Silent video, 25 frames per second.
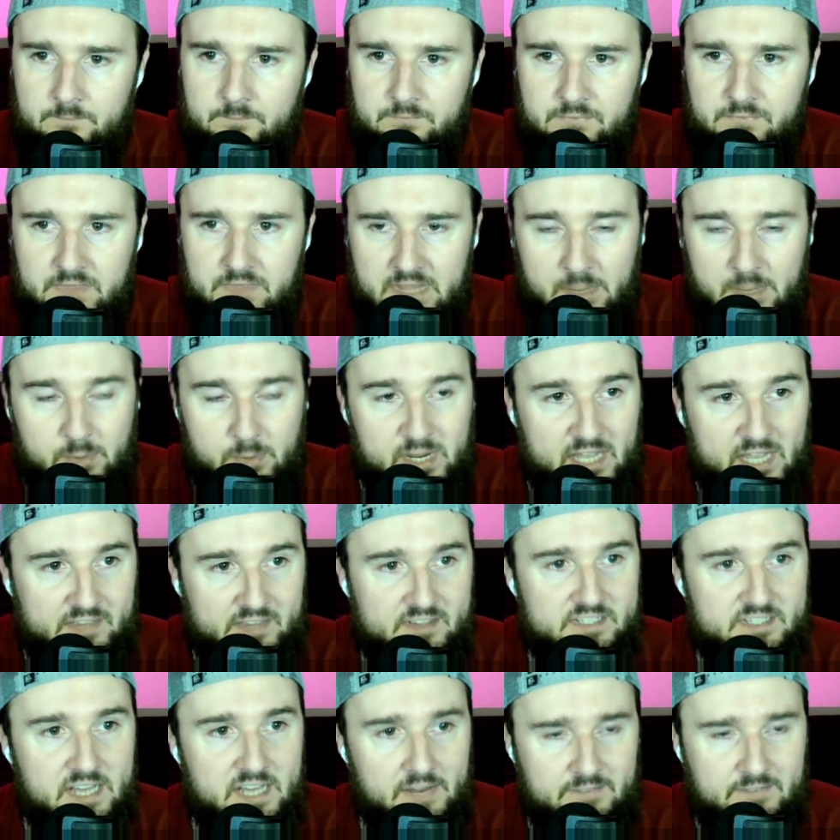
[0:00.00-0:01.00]
Then we got the
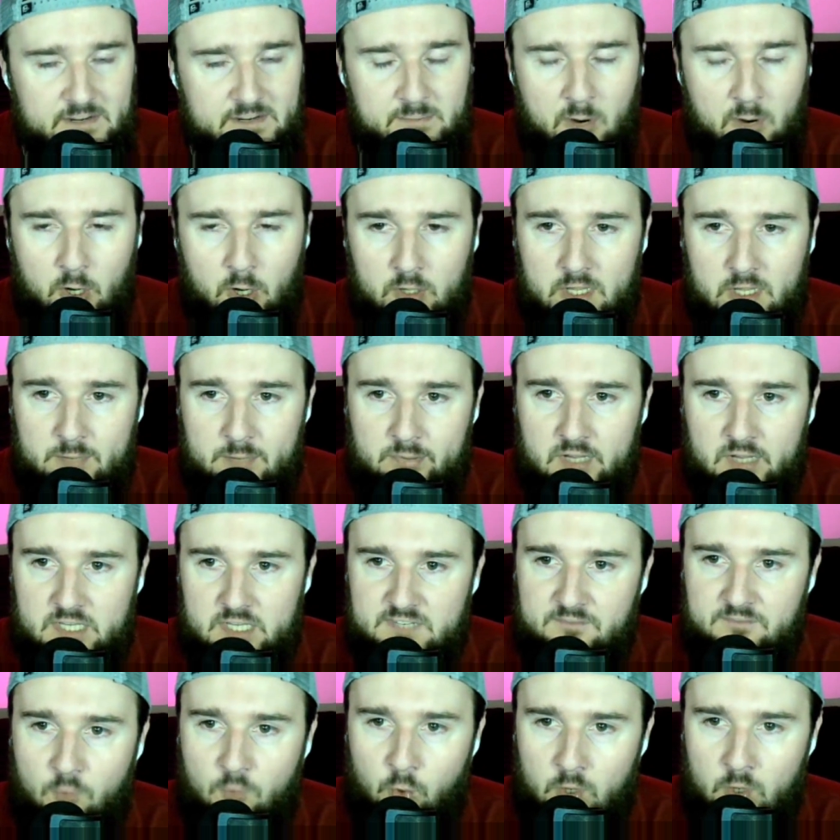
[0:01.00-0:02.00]
safety parlay plus
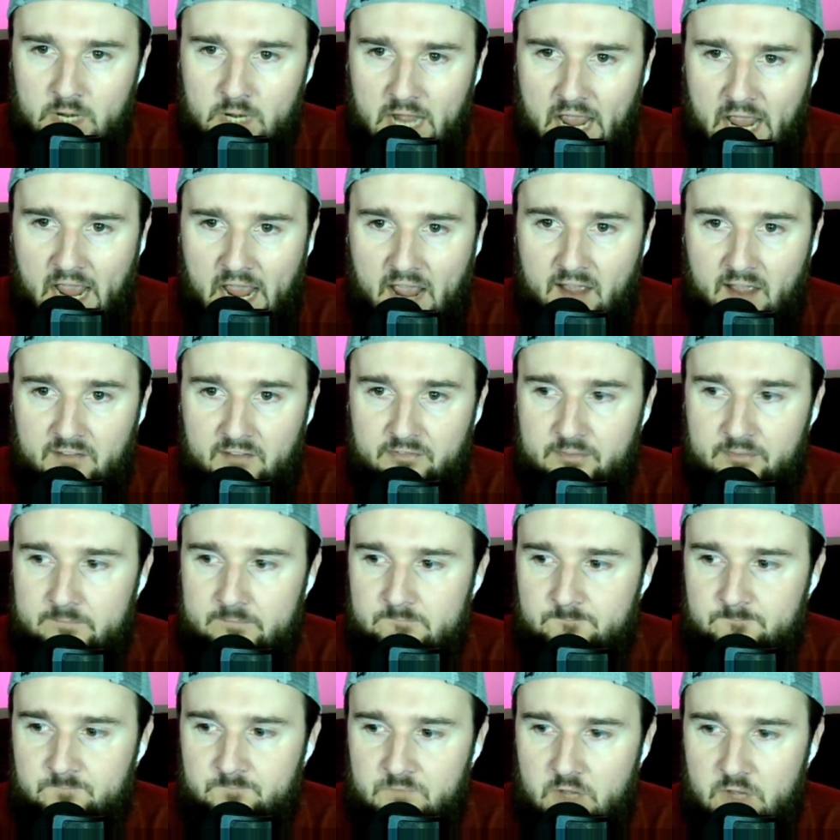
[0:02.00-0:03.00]
4.5.
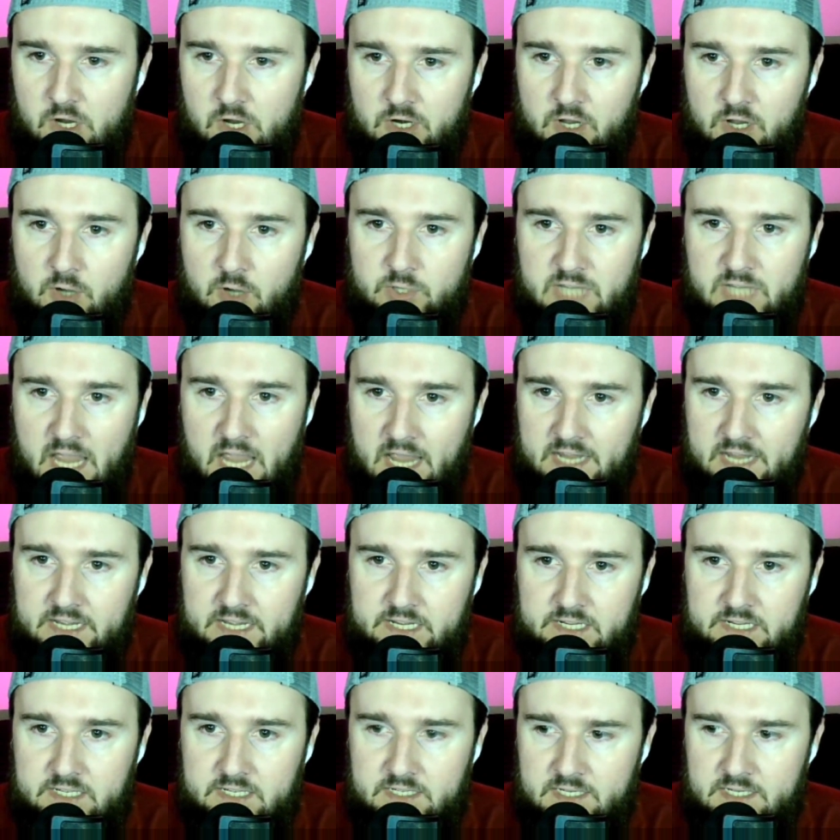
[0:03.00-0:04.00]
Gonna go
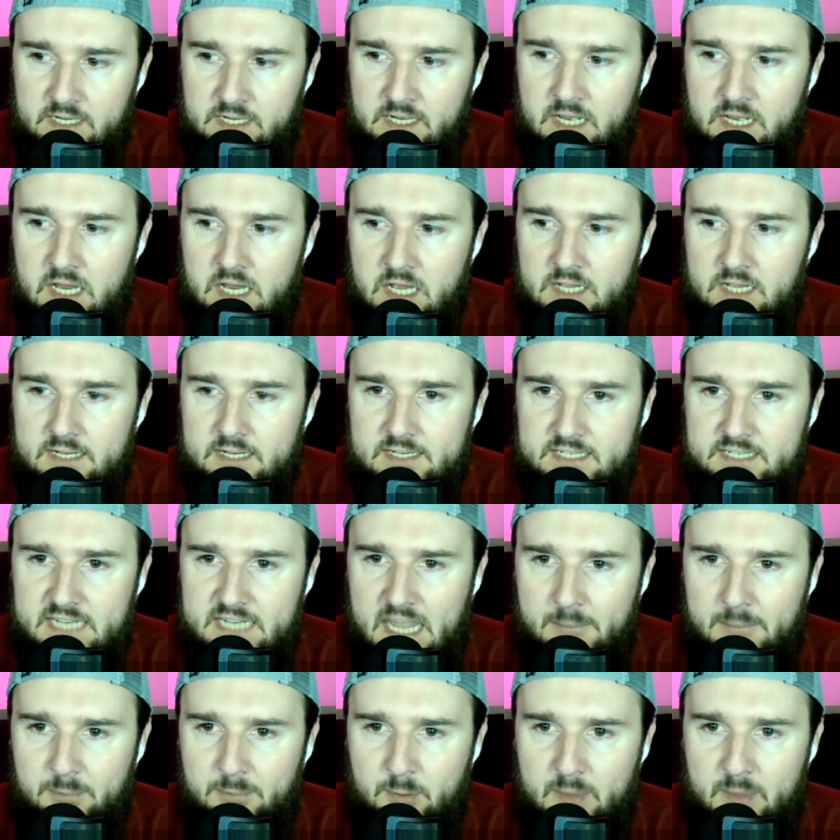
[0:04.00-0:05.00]
Yankees,
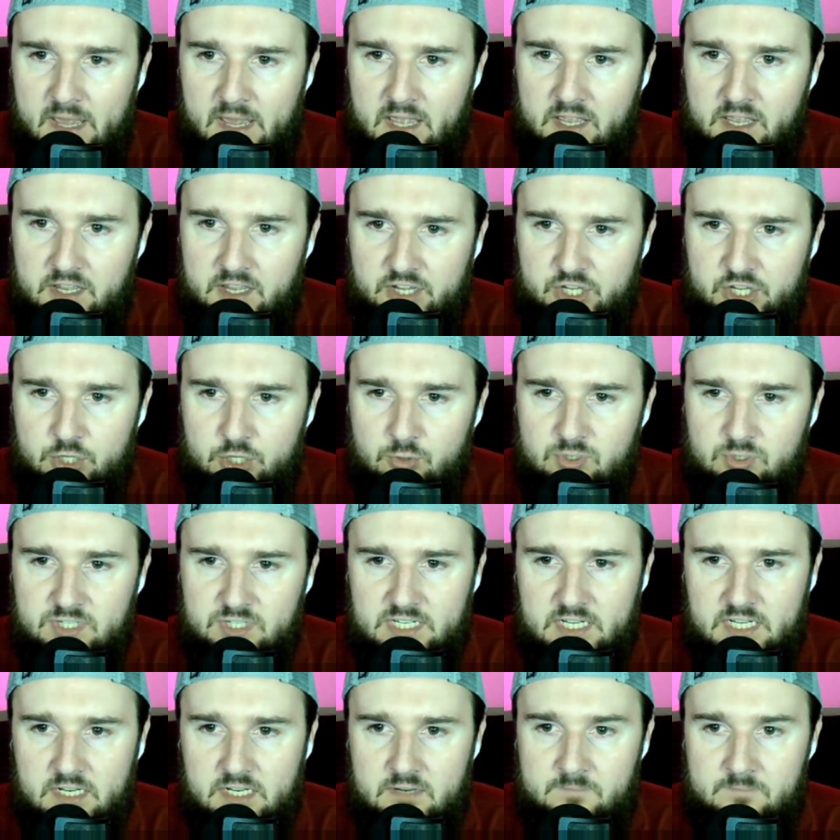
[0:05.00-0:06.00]
Tampa Bay,
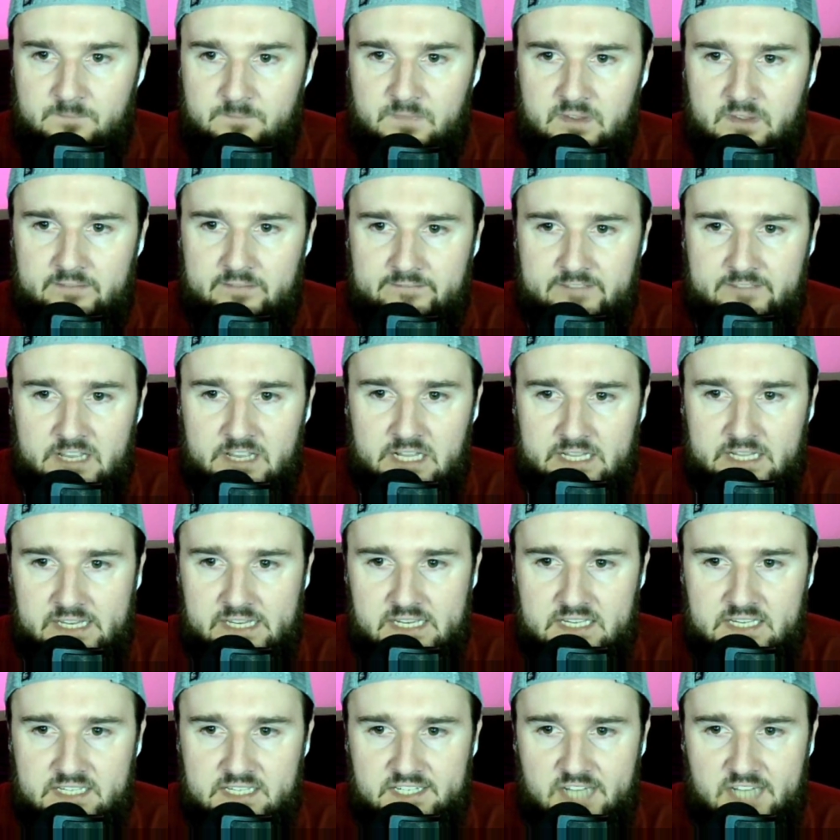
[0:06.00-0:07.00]
Houston,
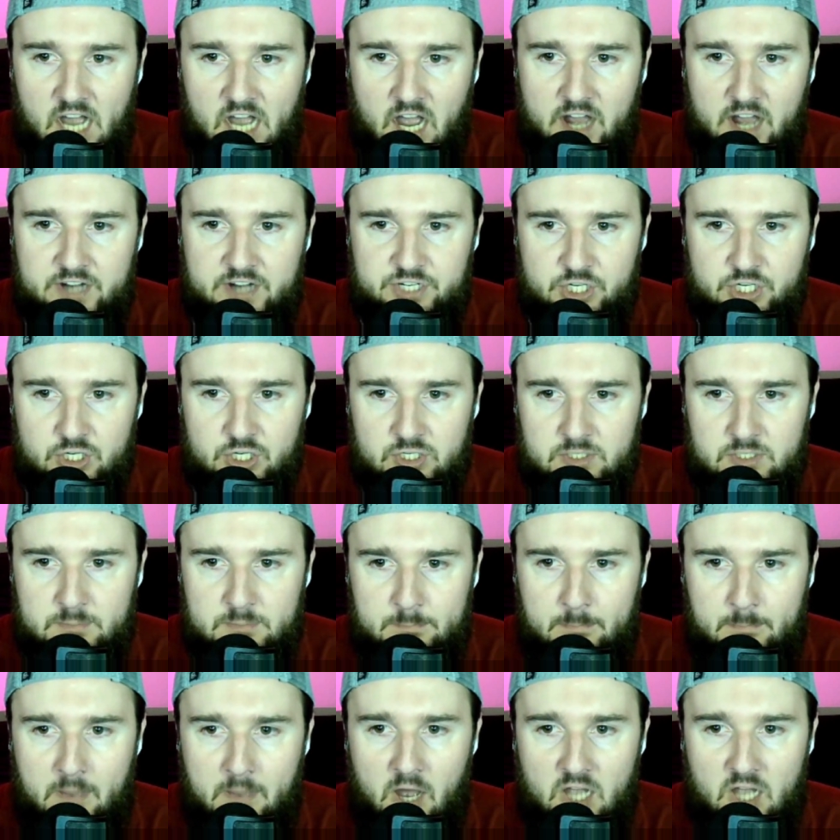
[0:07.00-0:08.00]
Phillies, Dodgers,
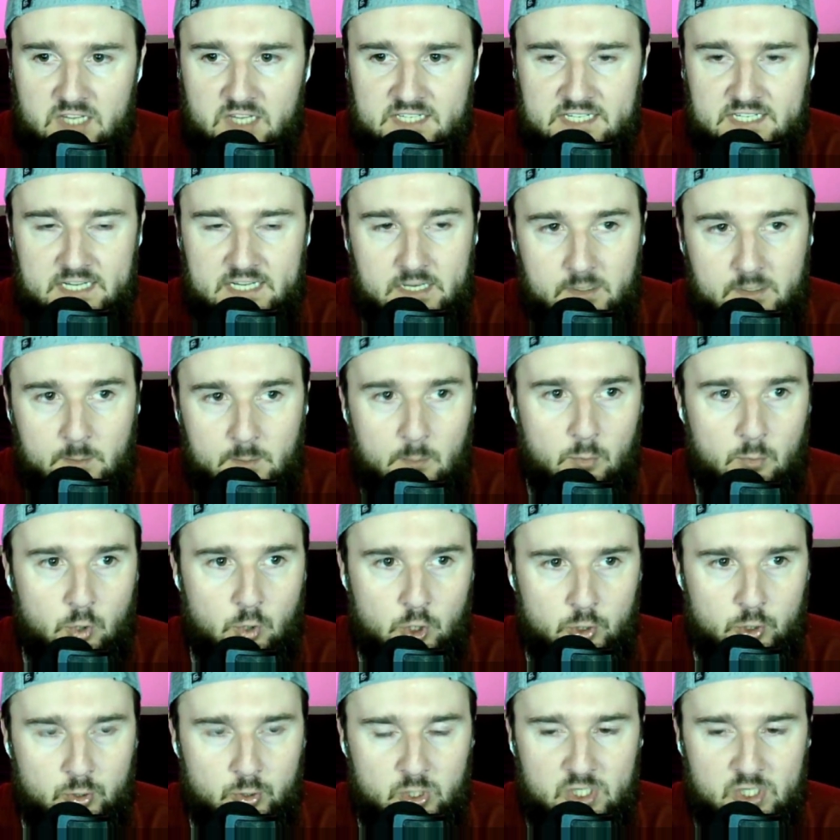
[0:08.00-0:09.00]
Boston,
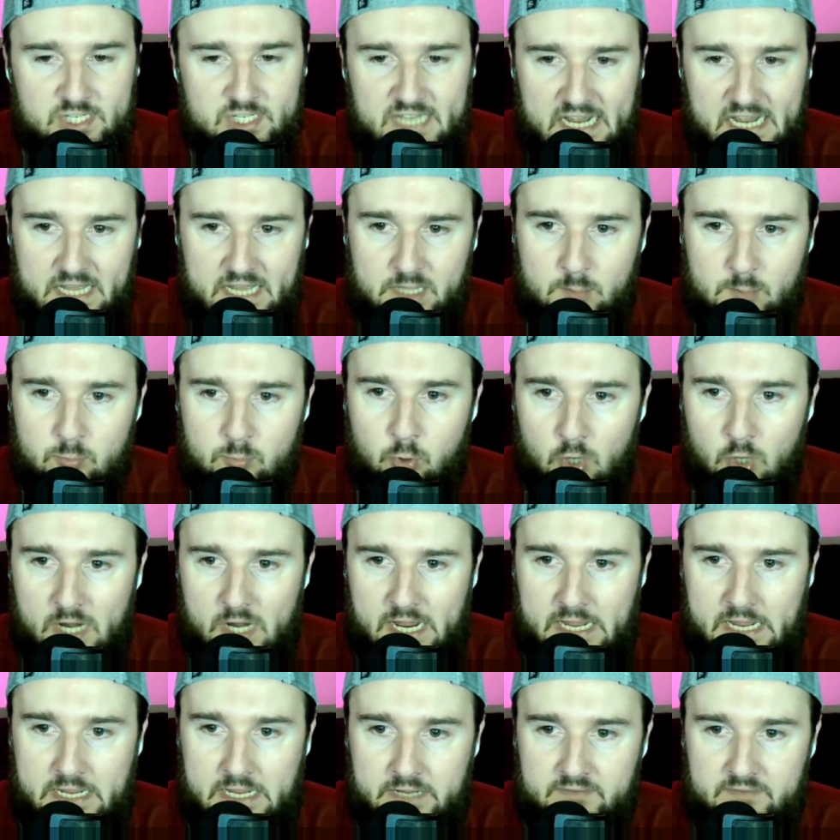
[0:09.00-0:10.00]
Brewers, and the
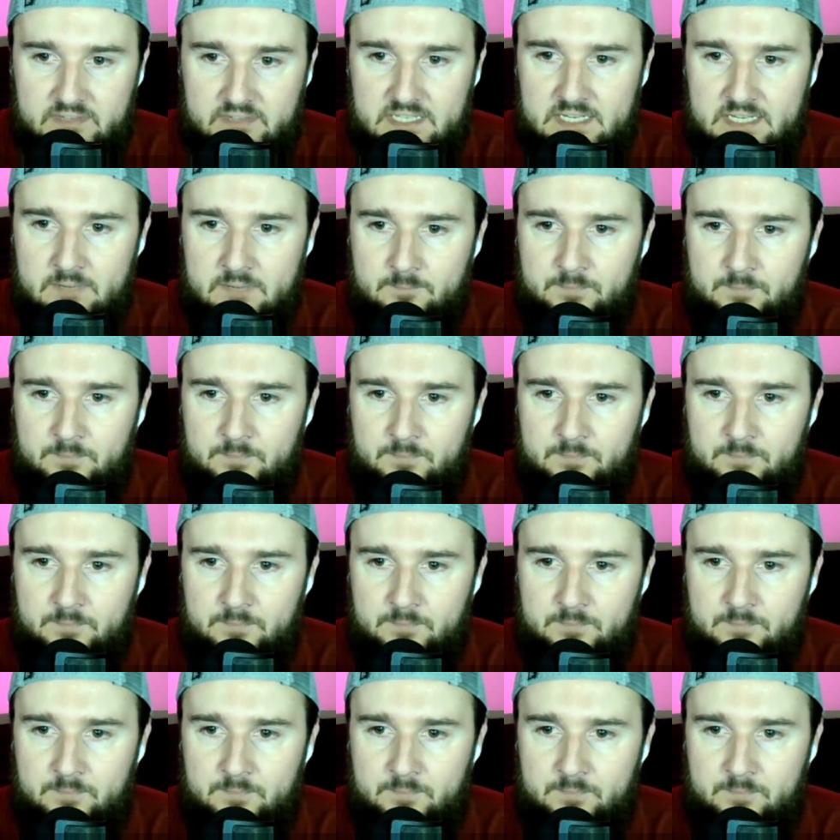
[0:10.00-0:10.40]
Braves.